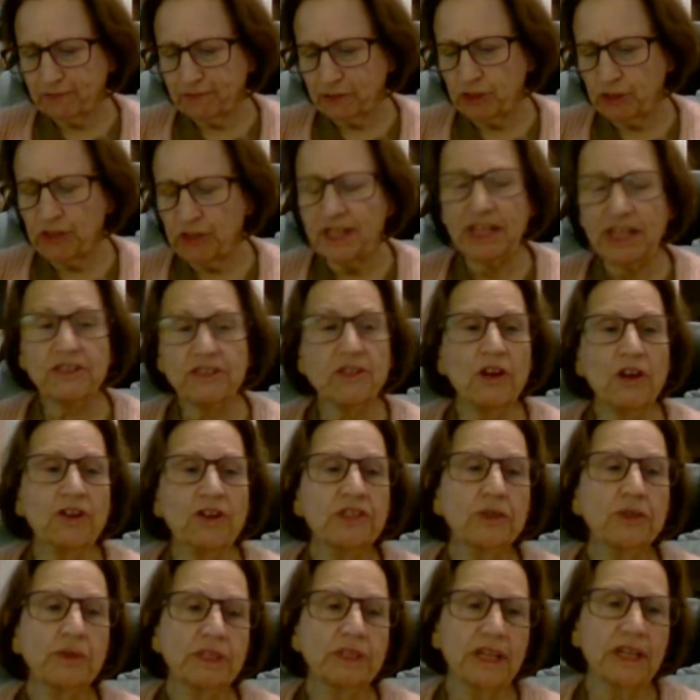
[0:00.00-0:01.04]
so that's
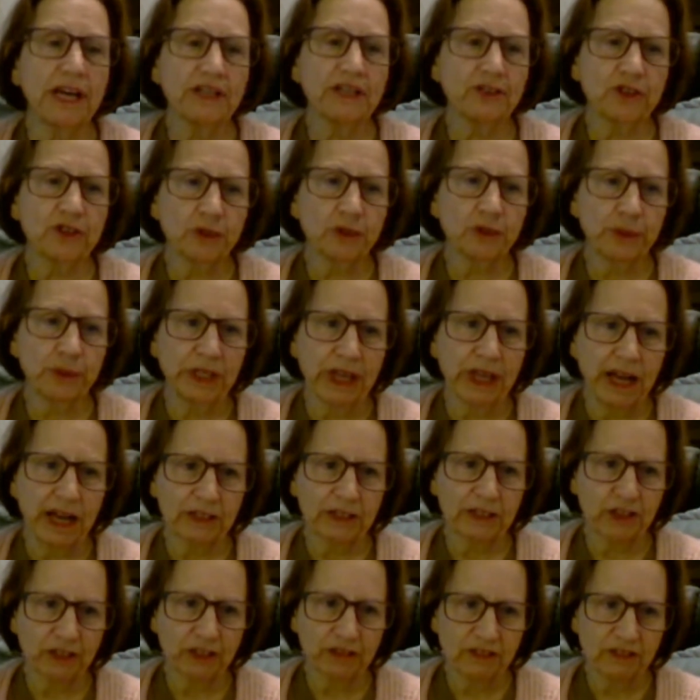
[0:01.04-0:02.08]
also a natural
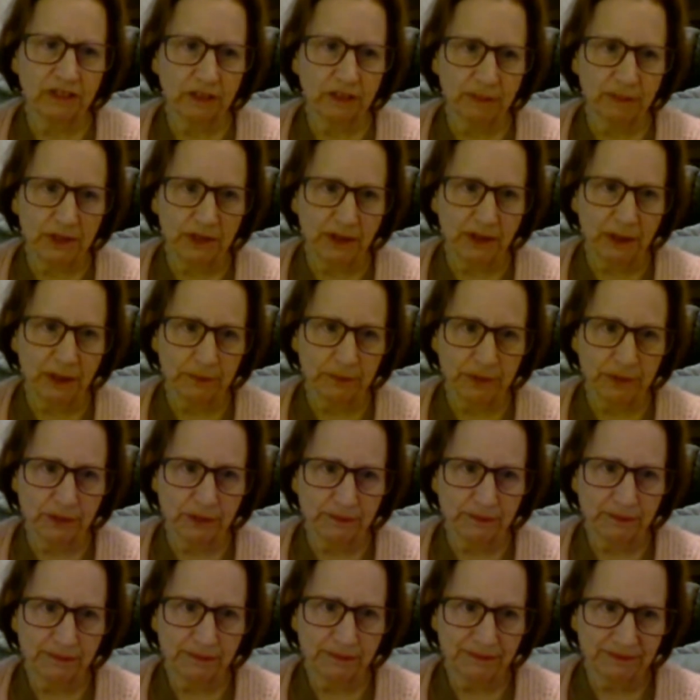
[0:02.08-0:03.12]
reaction sometimes
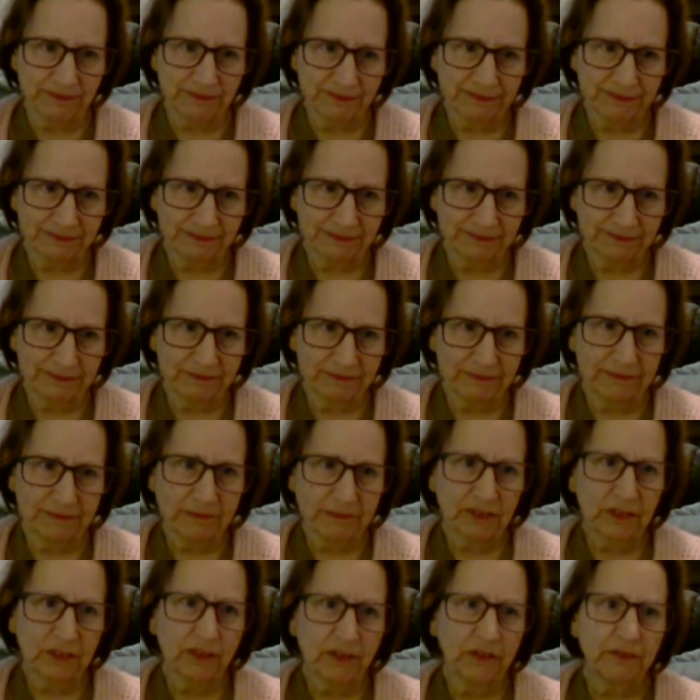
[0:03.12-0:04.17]

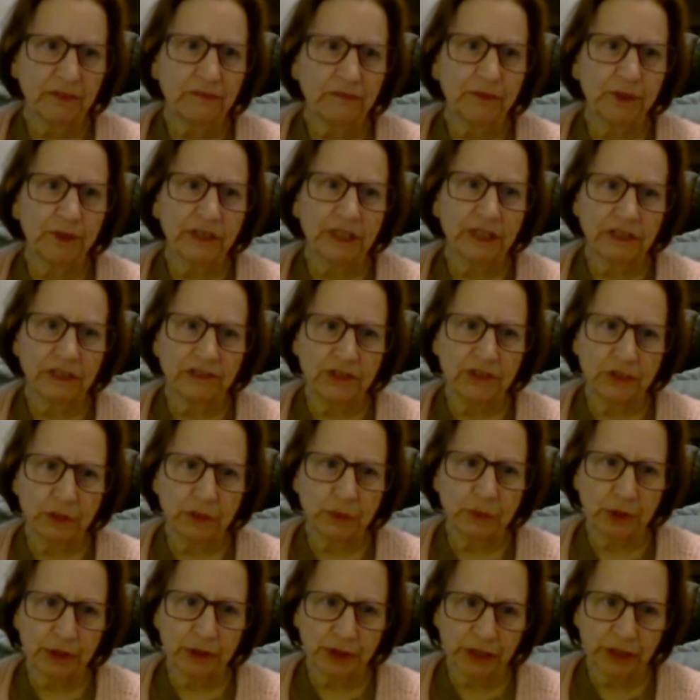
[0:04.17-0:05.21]
for kids to
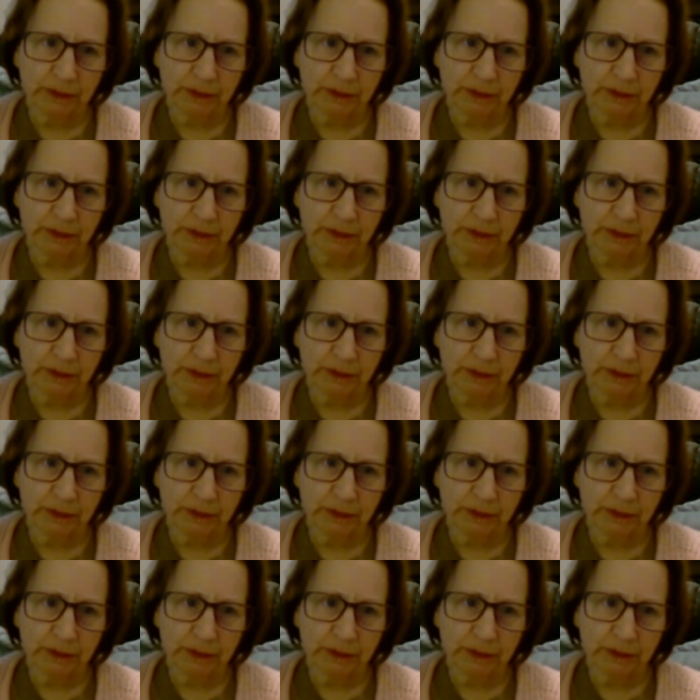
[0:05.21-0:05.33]
worry